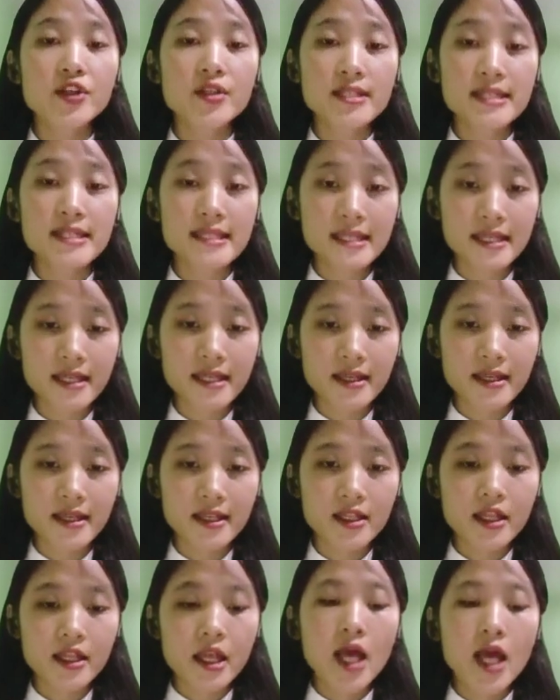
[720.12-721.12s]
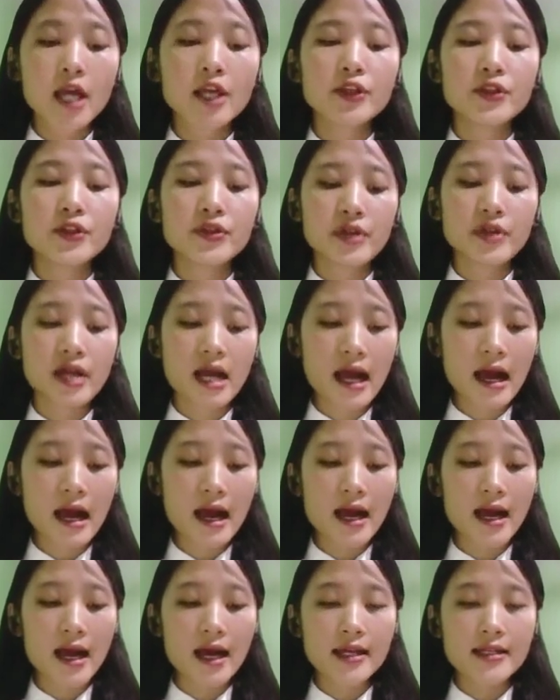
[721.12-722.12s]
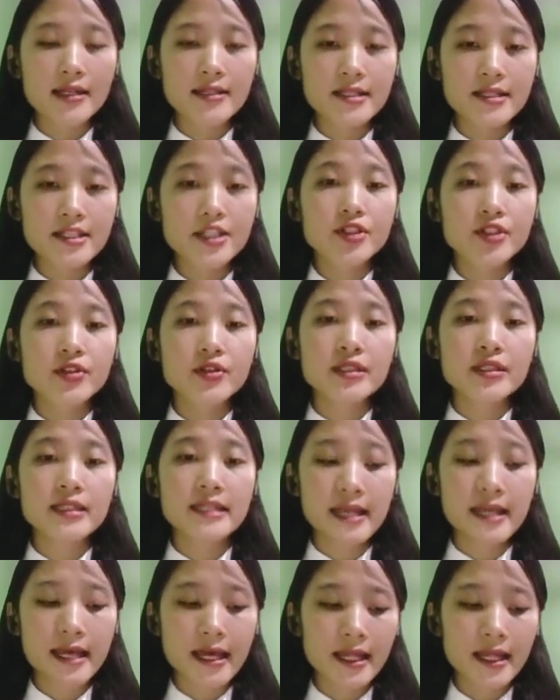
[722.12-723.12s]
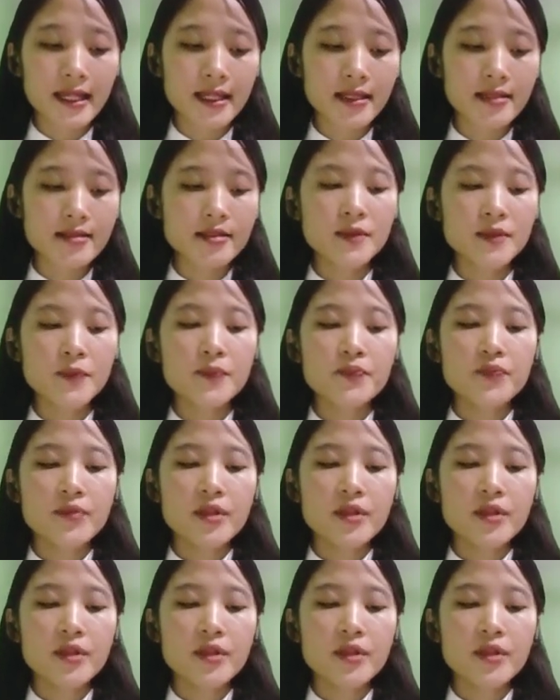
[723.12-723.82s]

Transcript: in your skin, in your eyes, in your nails.